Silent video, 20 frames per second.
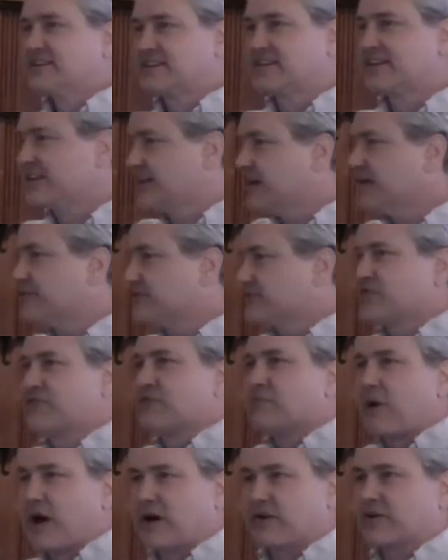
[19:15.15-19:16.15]
to give to
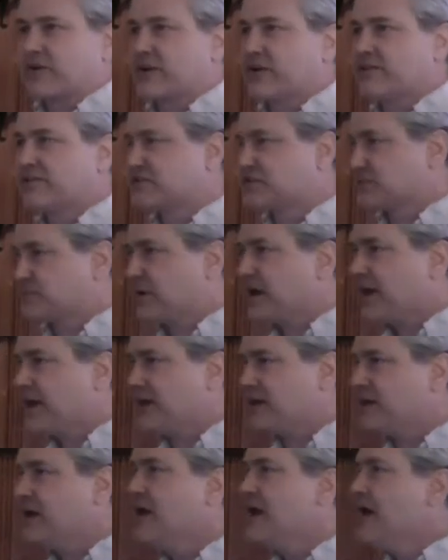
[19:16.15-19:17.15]
the monarchy of
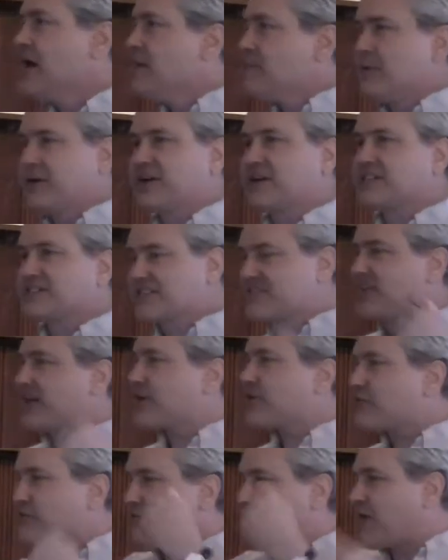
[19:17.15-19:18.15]
Spain because
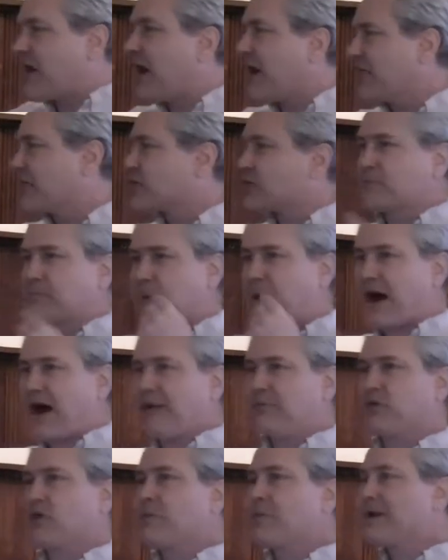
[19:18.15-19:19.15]
their father,
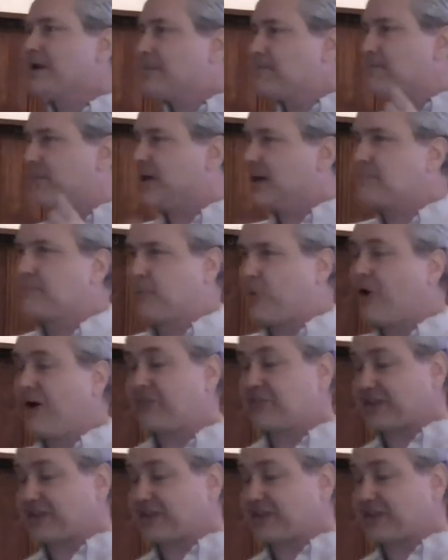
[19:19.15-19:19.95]
Pablo, made a big point